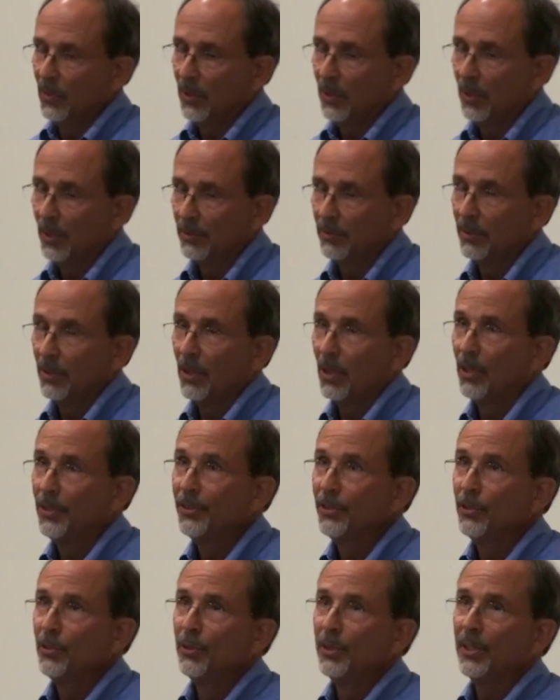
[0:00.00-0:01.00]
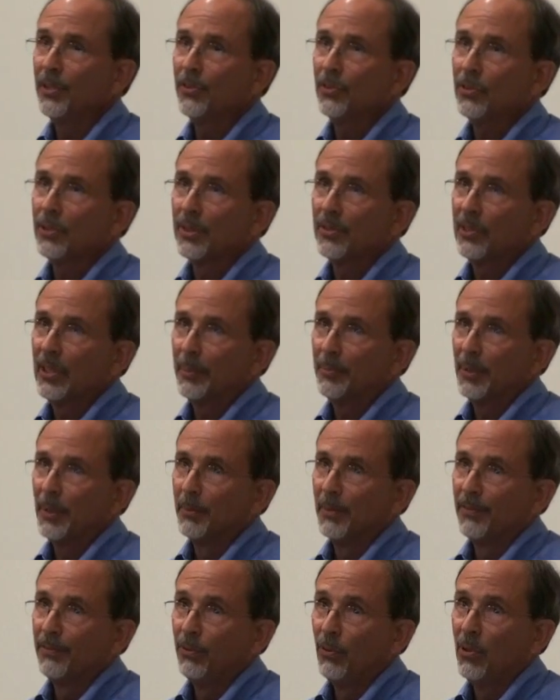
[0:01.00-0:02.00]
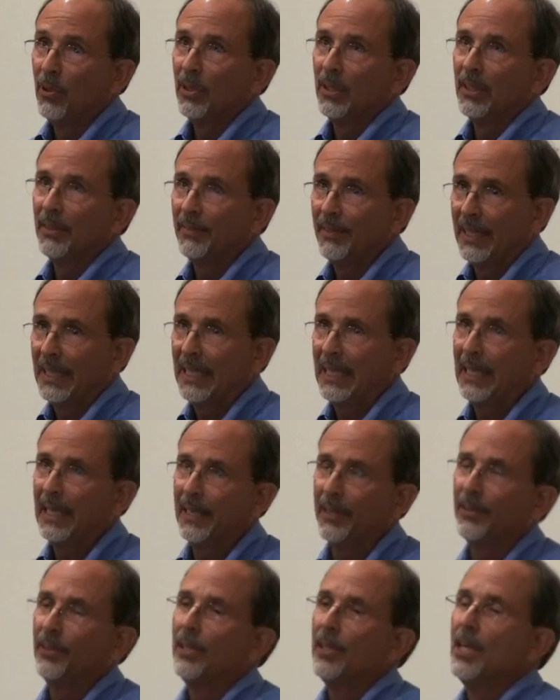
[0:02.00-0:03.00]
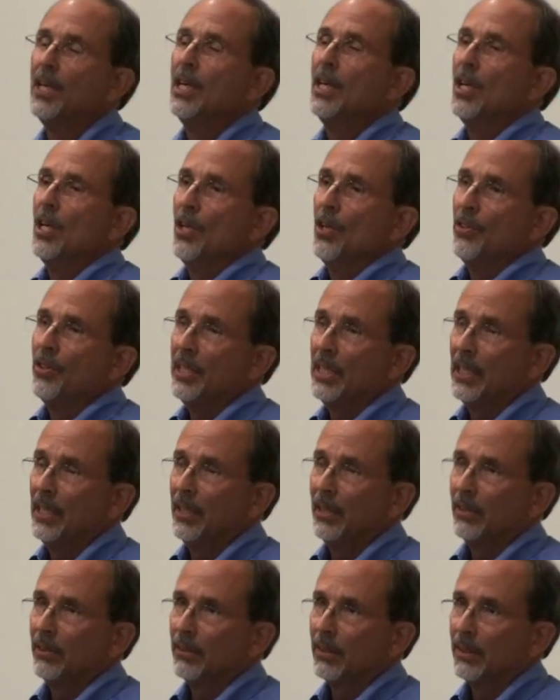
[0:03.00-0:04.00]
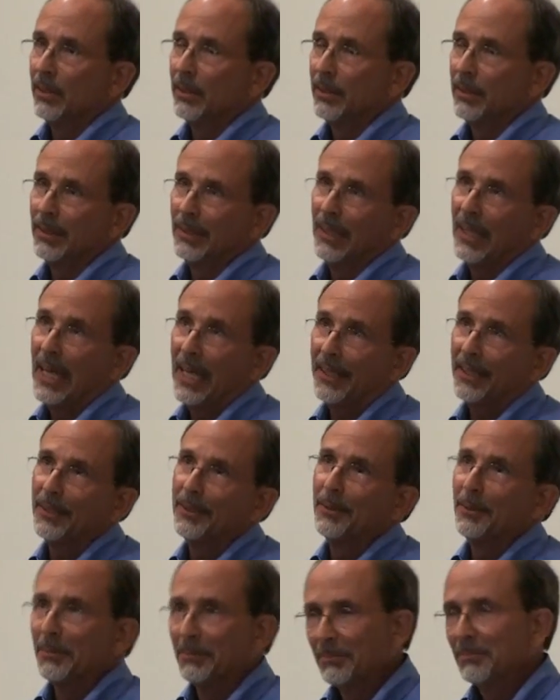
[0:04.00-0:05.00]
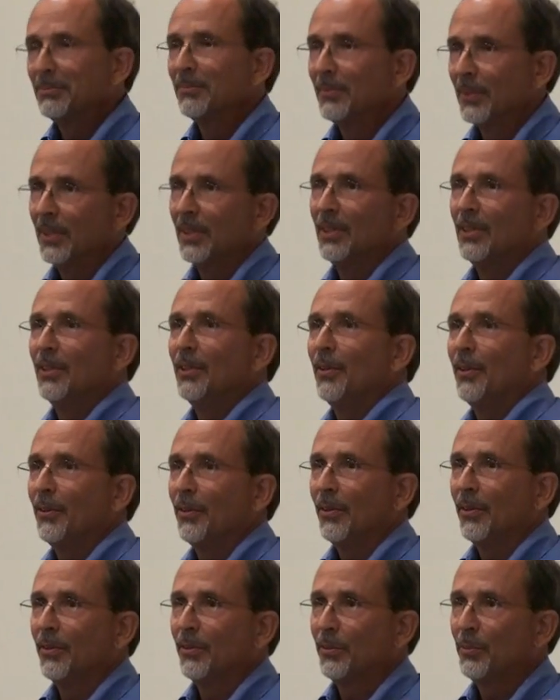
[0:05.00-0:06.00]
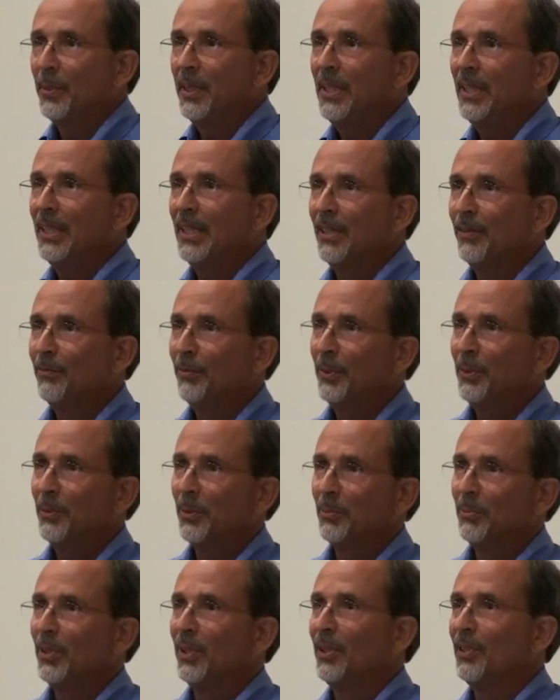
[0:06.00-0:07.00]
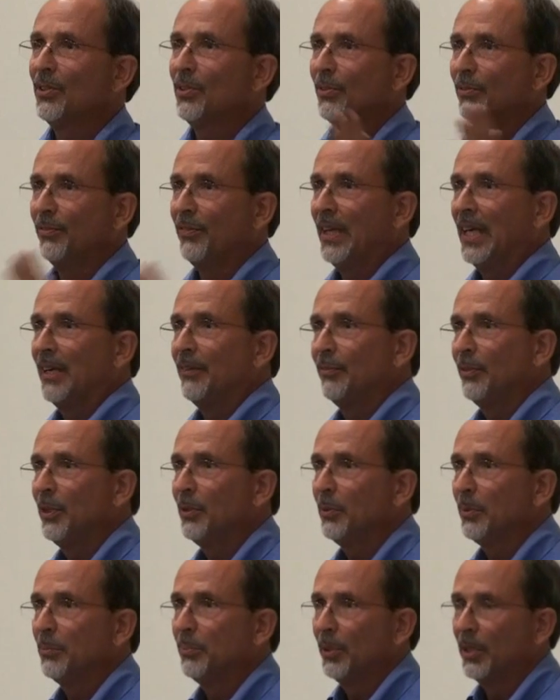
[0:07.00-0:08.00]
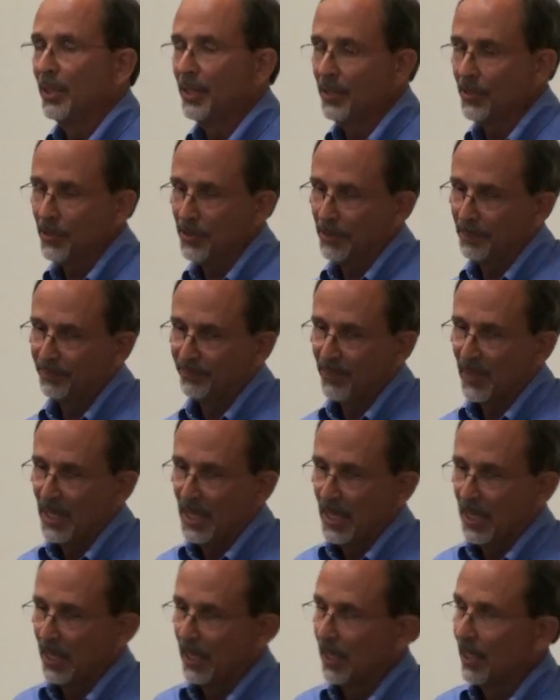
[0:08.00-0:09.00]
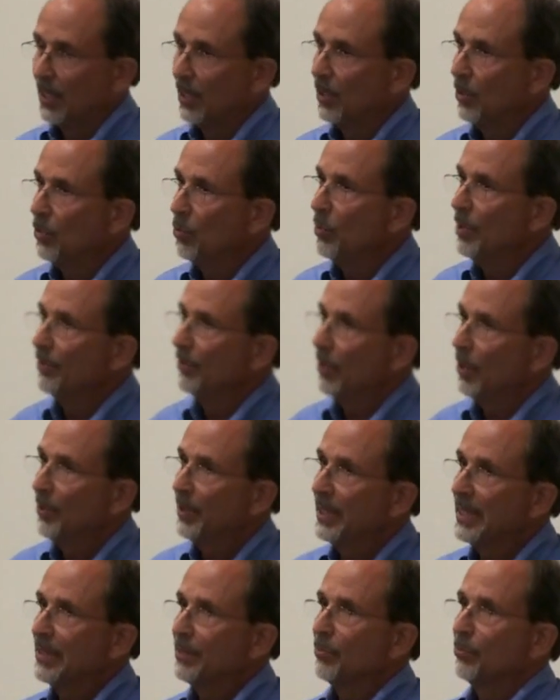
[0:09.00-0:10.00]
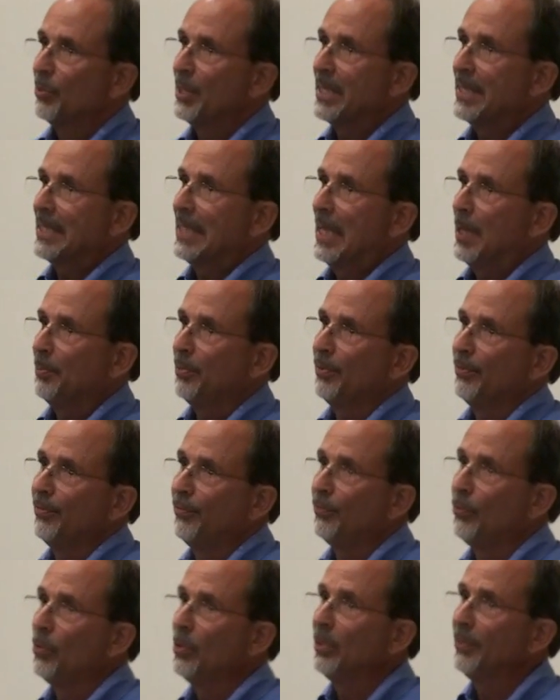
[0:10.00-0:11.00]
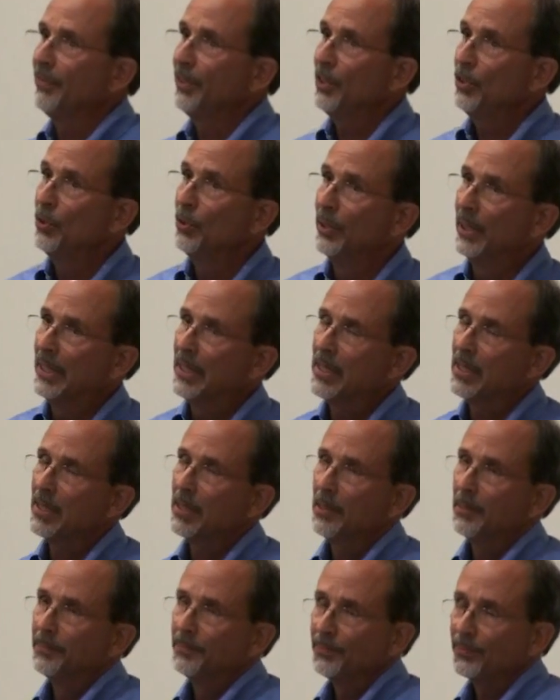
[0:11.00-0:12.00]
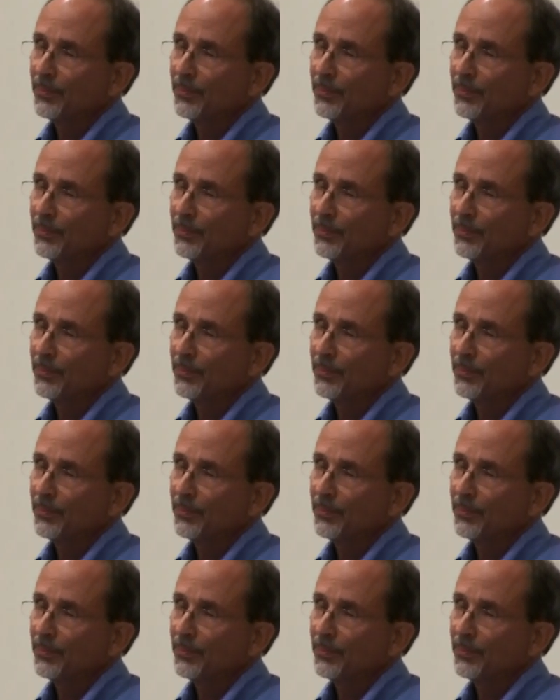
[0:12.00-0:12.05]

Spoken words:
All the units step number 4, have had the allotted 3 infrequent burns or 5 frequent burns. We've already resampled 4 of the units